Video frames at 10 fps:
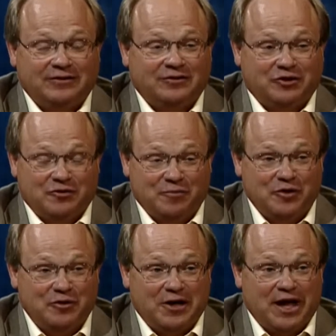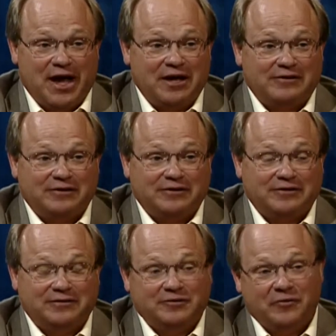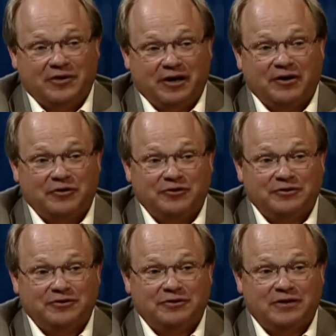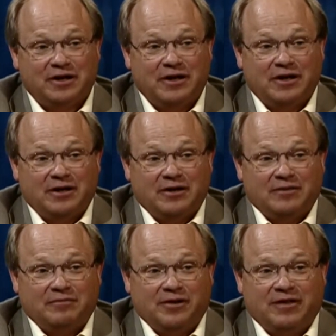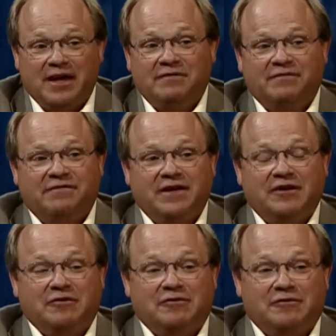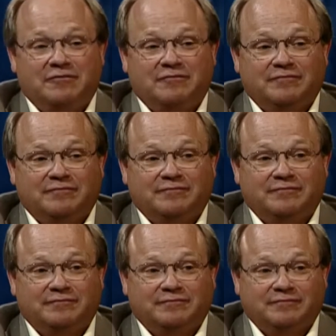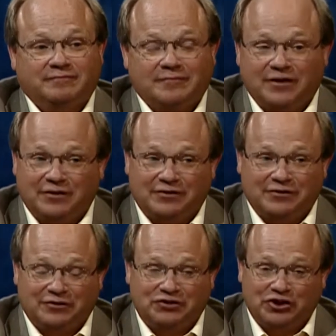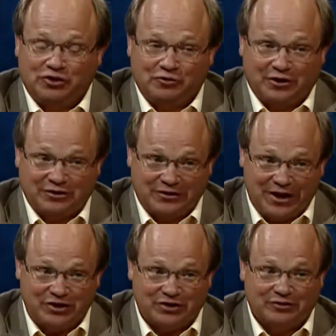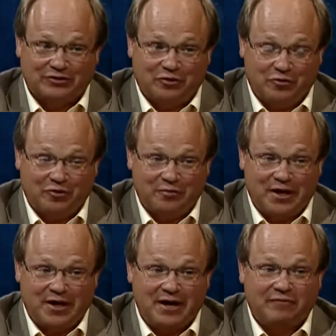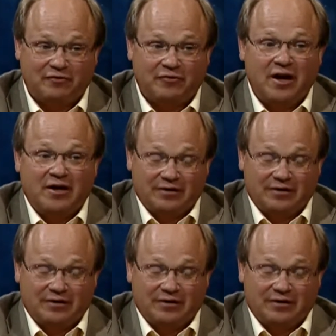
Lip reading: to communicate with others, but they feel Now, this is a generalization, so I want to be careful.